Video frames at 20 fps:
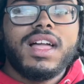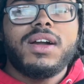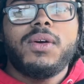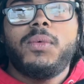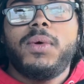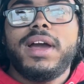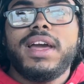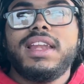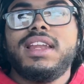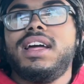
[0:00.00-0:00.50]

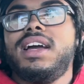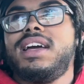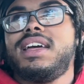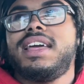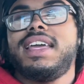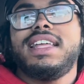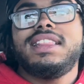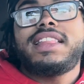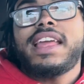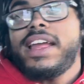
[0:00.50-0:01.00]

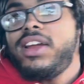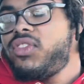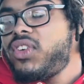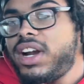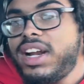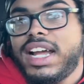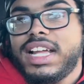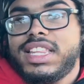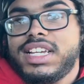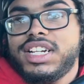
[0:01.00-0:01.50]
they
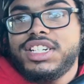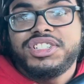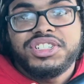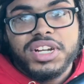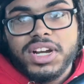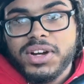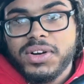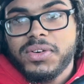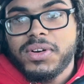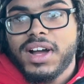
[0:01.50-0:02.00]
run out there,
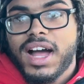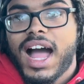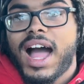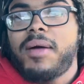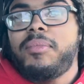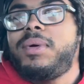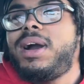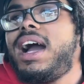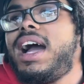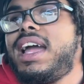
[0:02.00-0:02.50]
Joe,
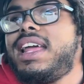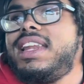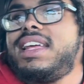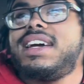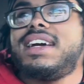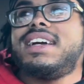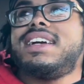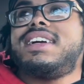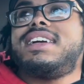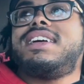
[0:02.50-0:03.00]
I'm kind
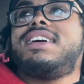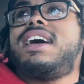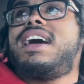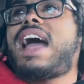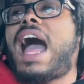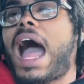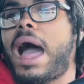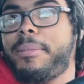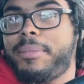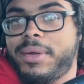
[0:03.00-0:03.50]
of
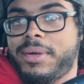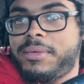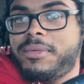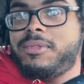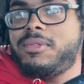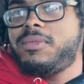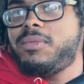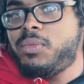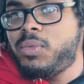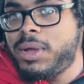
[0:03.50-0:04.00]

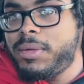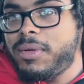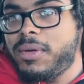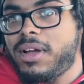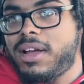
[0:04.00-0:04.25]
hopping with,